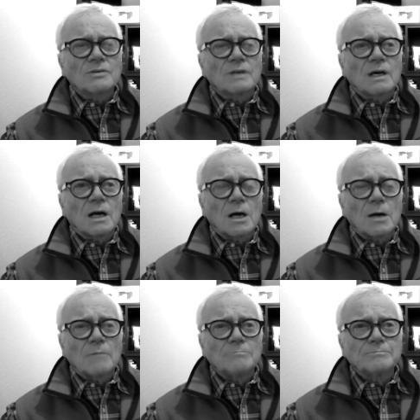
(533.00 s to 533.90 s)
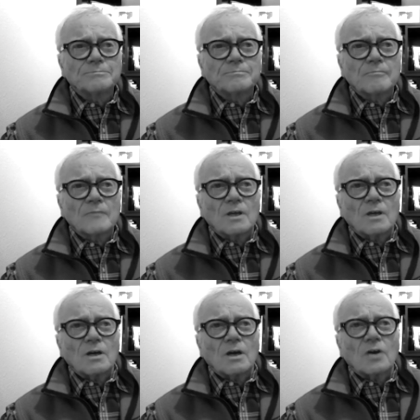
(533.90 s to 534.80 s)
um,
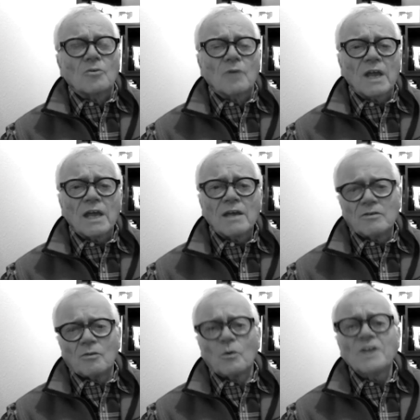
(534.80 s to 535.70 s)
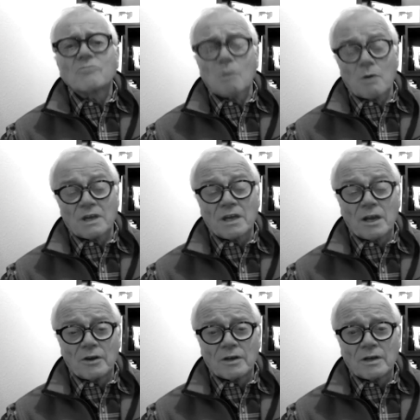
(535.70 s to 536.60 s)
grain wheat growing
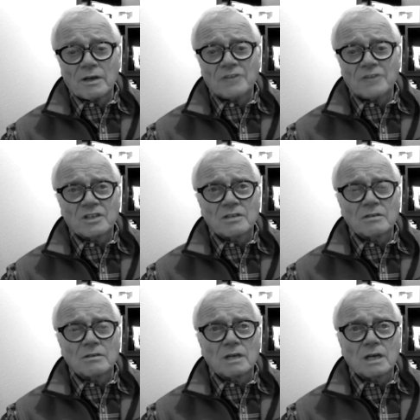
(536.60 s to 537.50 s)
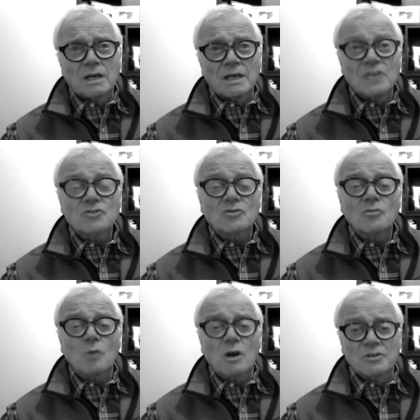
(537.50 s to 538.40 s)
area. It's in uh,
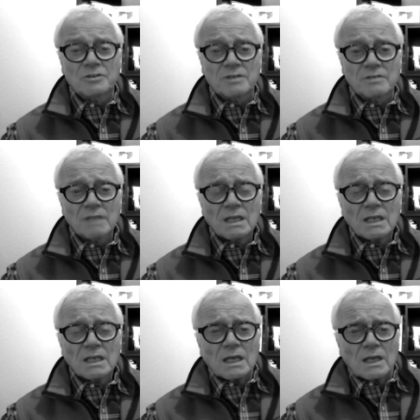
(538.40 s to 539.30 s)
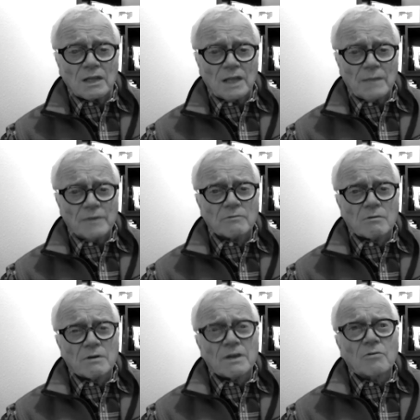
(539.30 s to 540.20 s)
eastern Washington. They've been
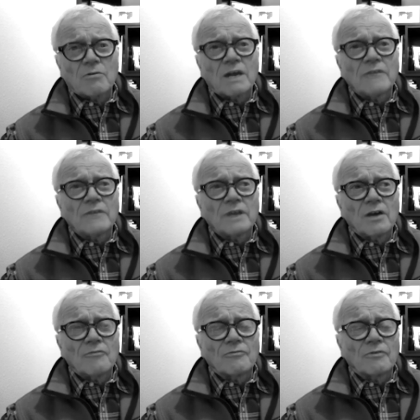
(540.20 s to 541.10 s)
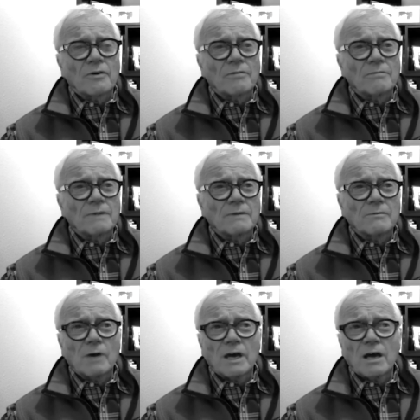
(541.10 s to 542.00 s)
growing grain there for
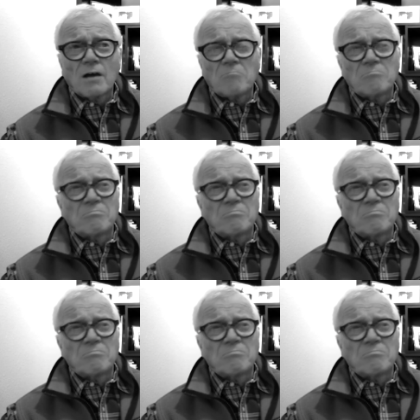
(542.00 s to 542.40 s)
well